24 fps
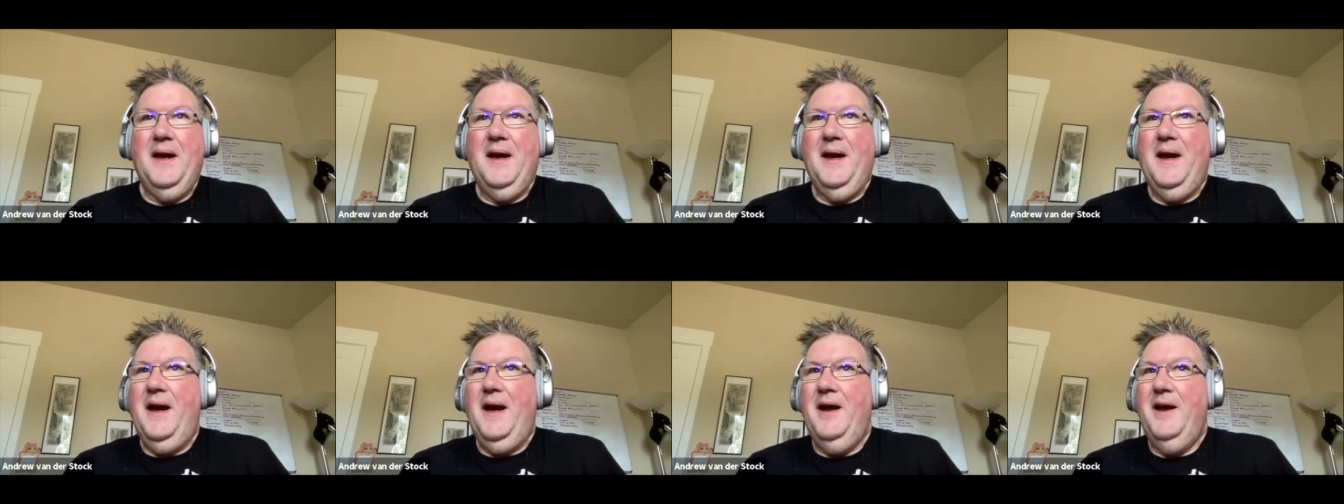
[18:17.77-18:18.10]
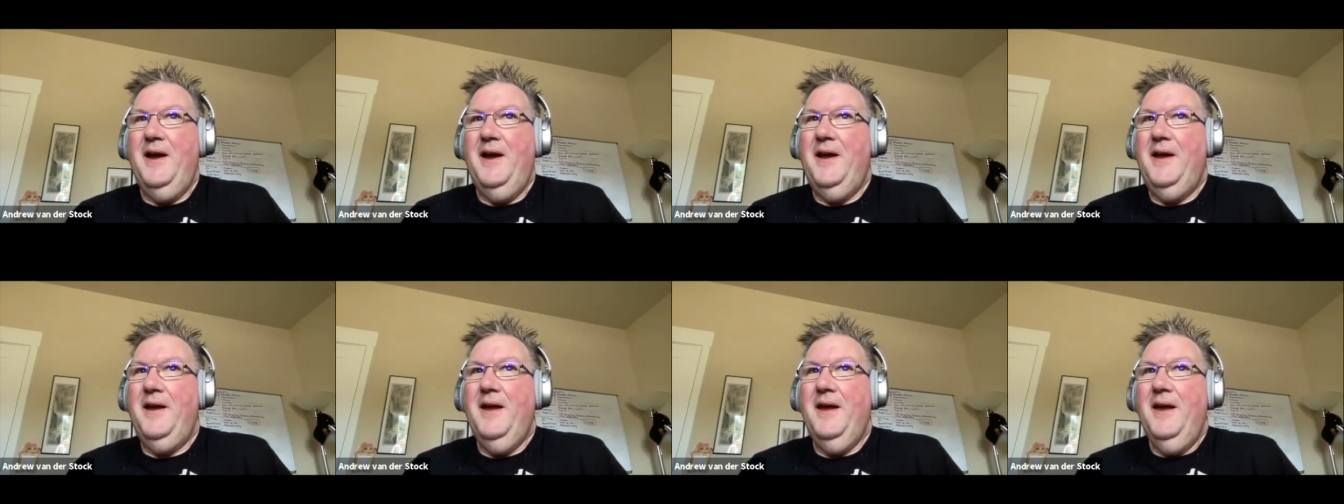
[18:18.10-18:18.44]

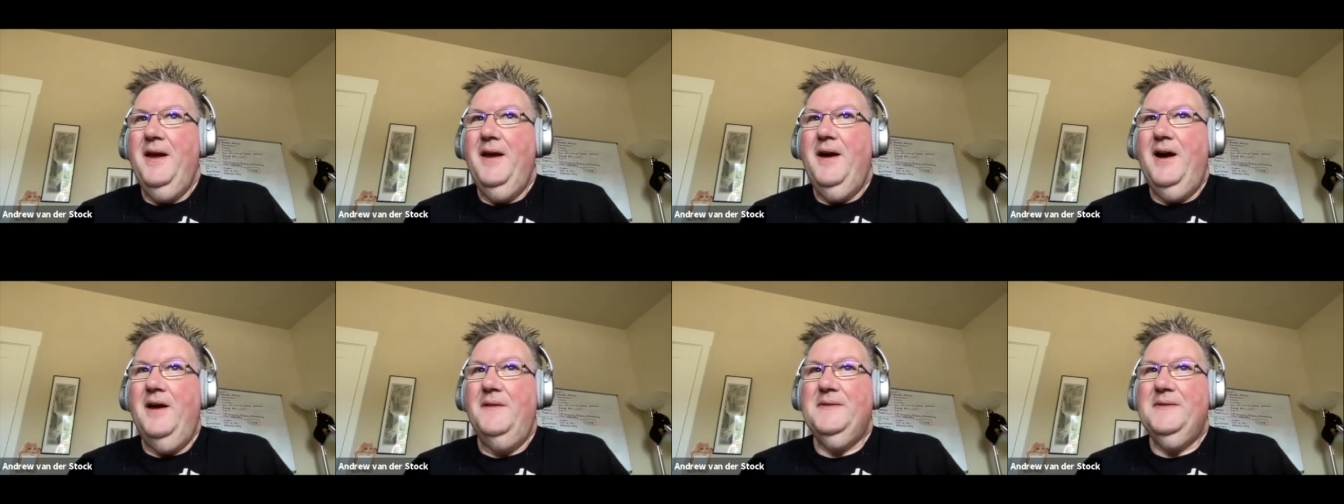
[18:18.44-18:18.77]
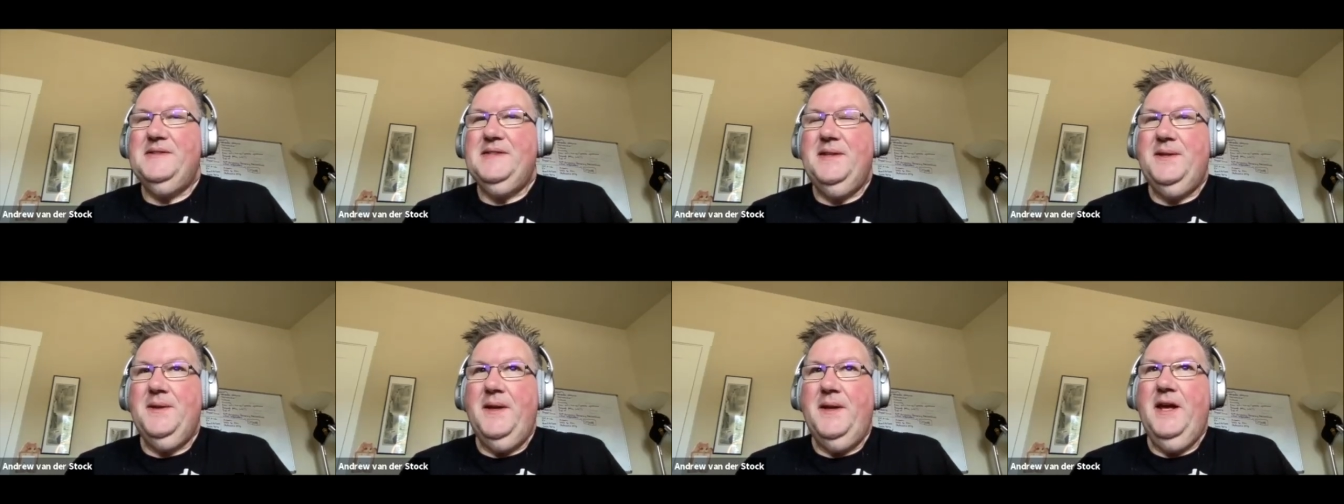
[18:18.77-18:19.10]
I
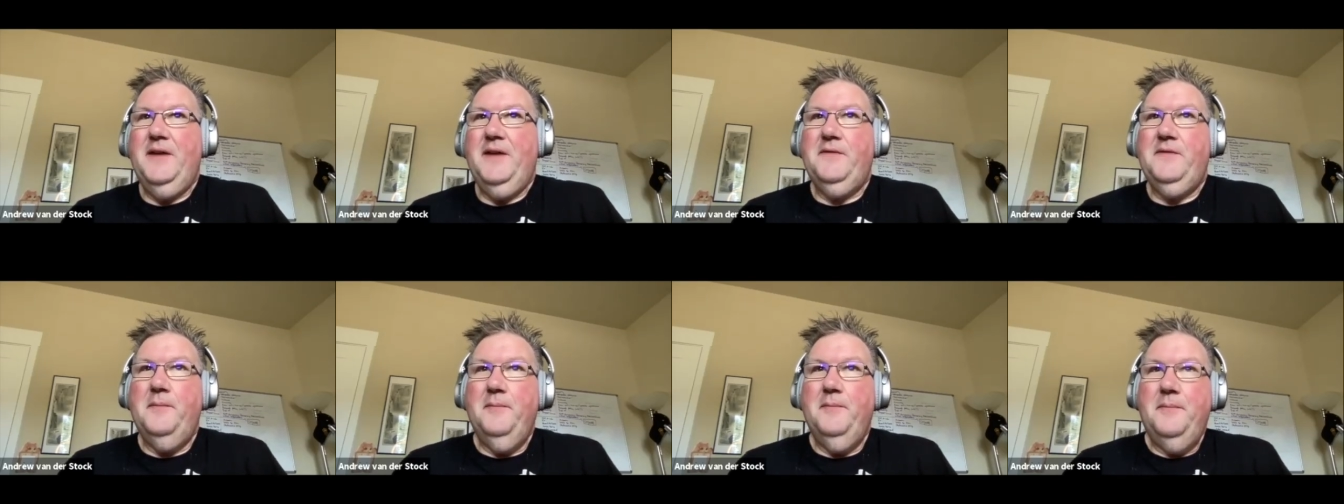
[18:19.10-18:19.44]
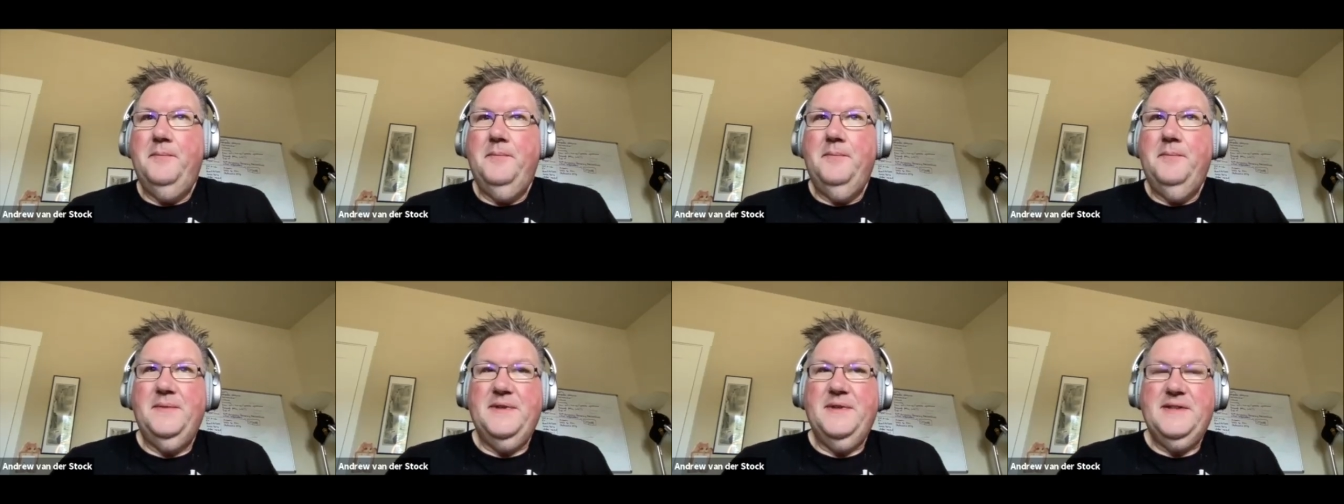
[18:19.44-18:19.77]
obviously don't have a
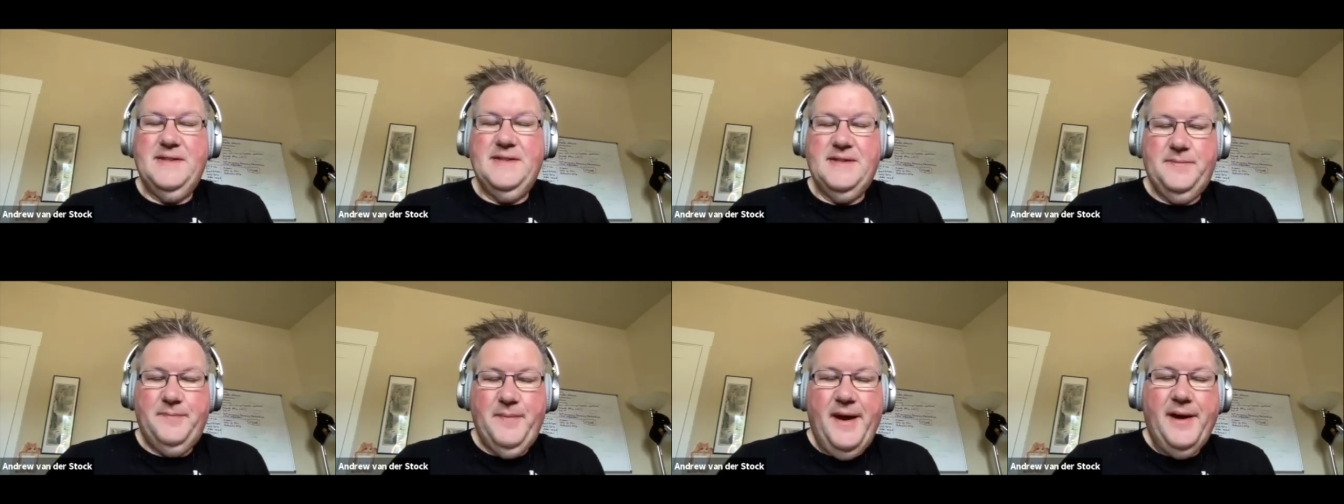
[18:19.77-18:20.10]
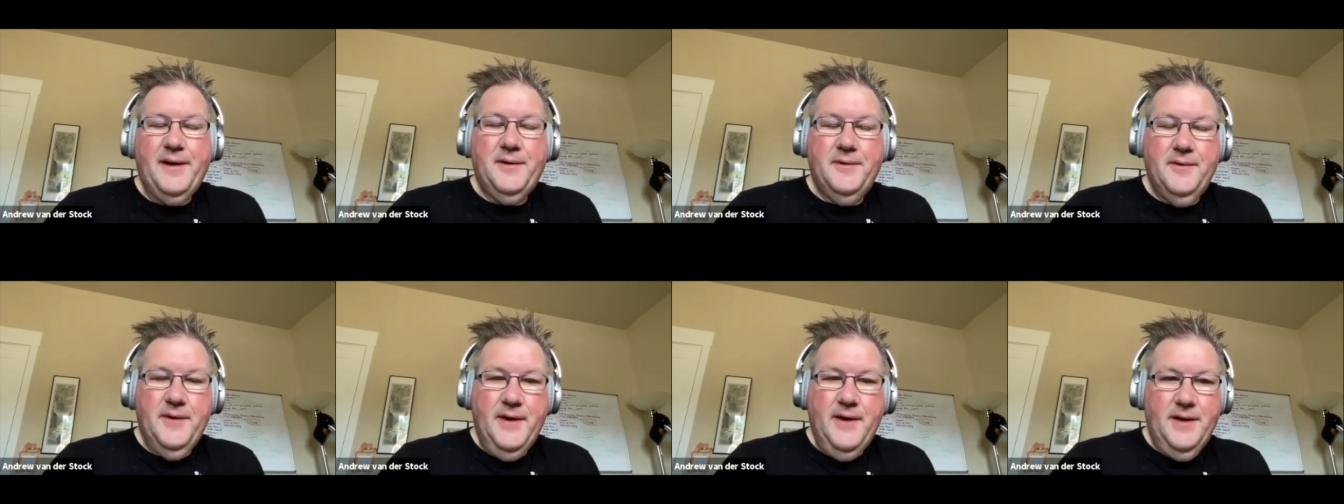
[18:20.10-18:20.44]
business
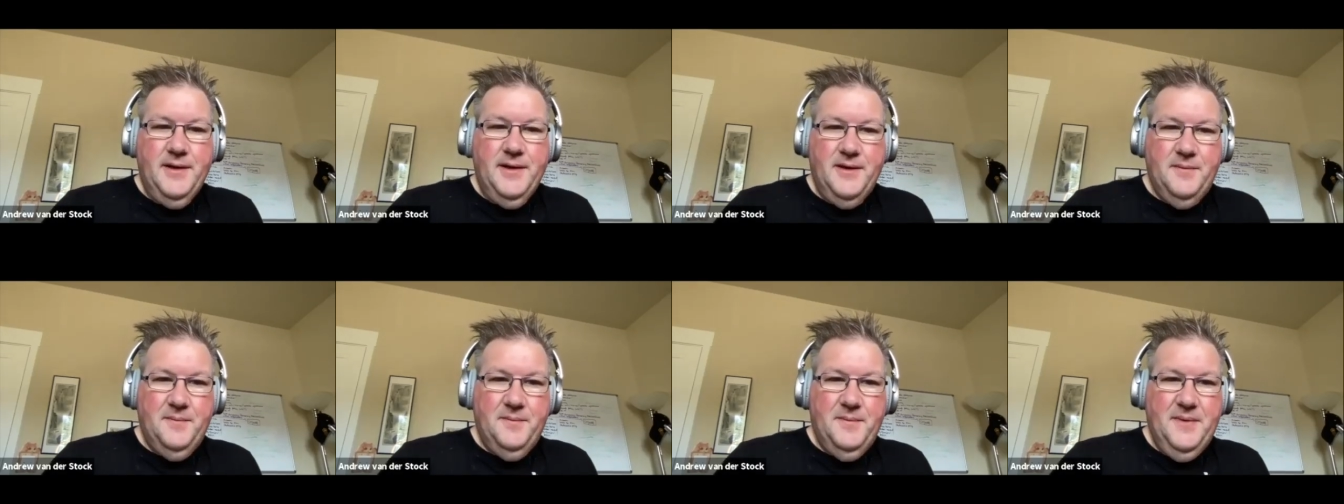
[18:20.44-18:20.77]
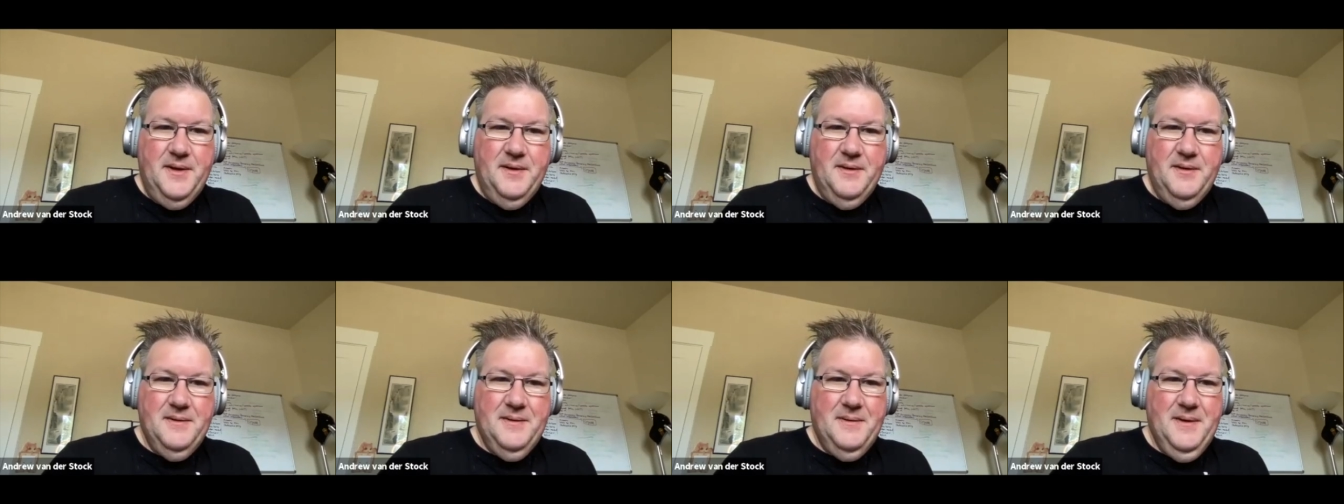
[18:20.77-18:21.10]
background,
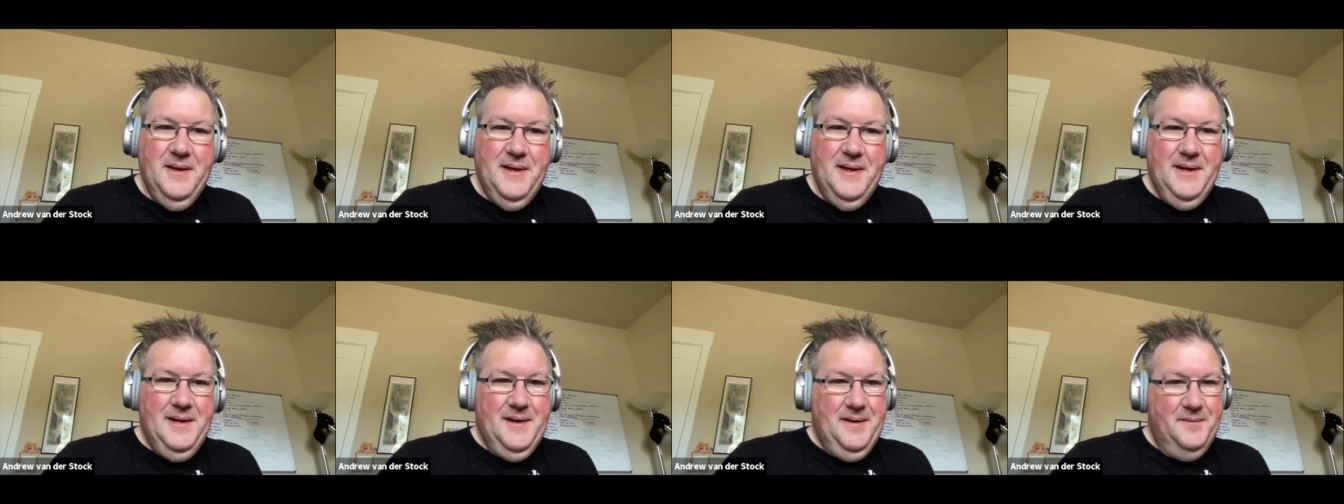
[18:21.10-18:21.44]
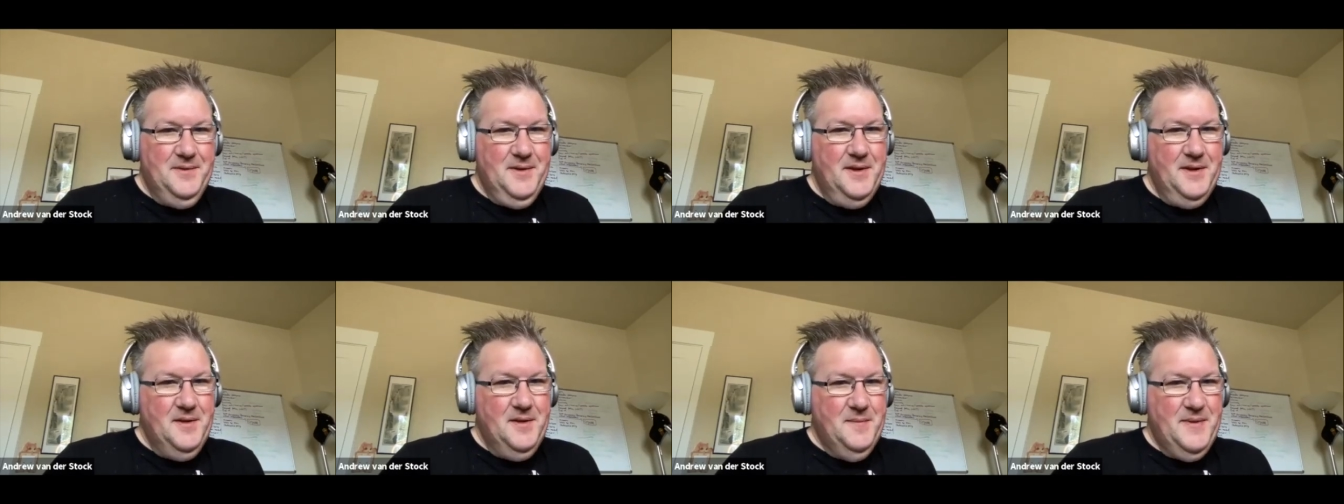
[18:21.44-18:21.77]
but I'm
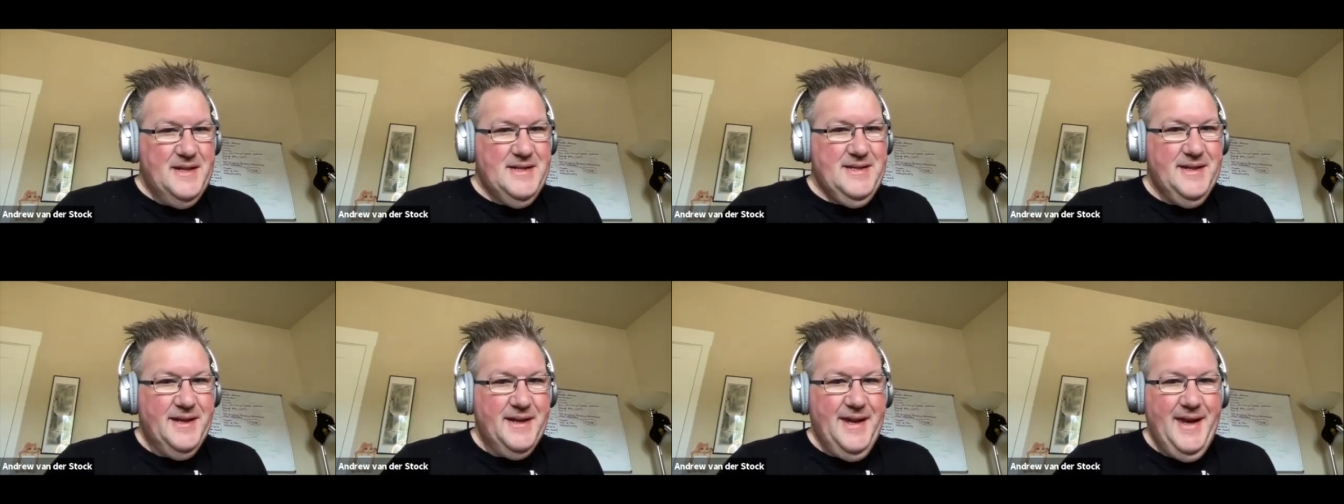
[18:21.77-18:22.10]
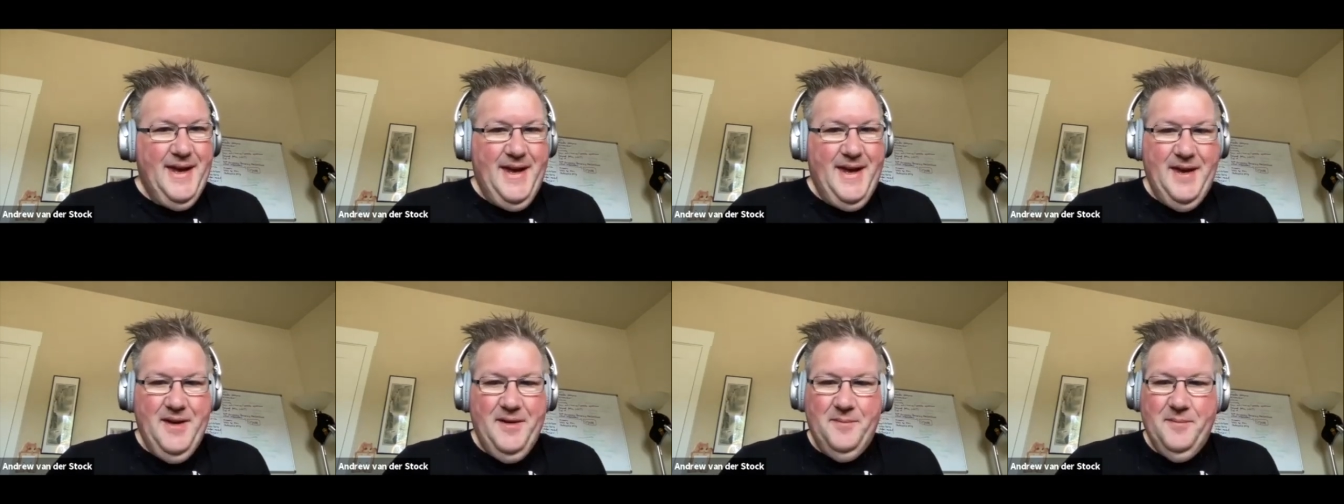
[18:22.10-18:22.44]
doing the best I
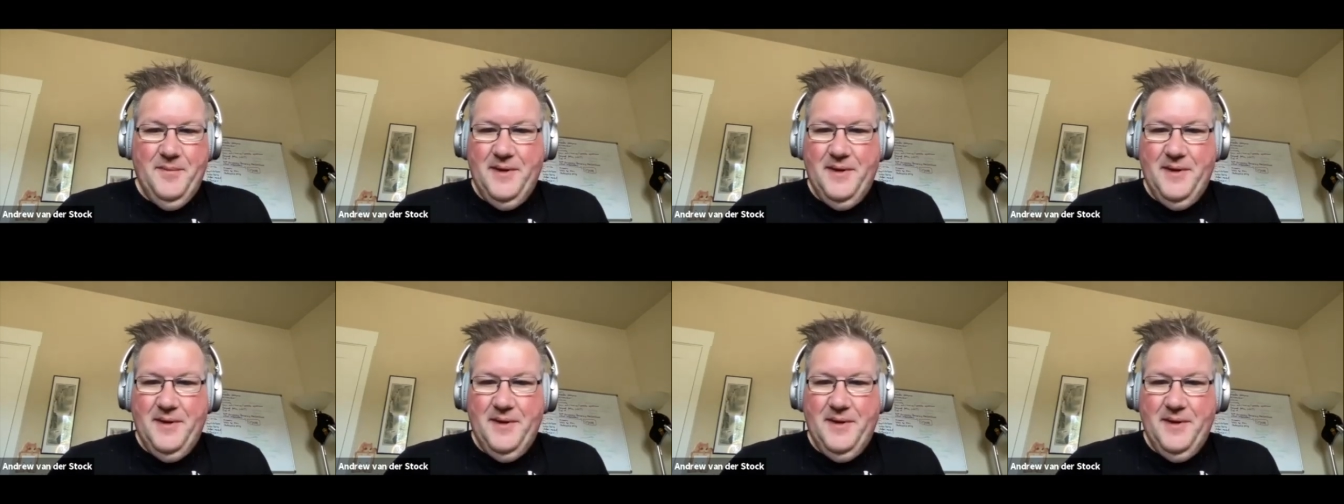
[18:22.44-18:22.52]
can.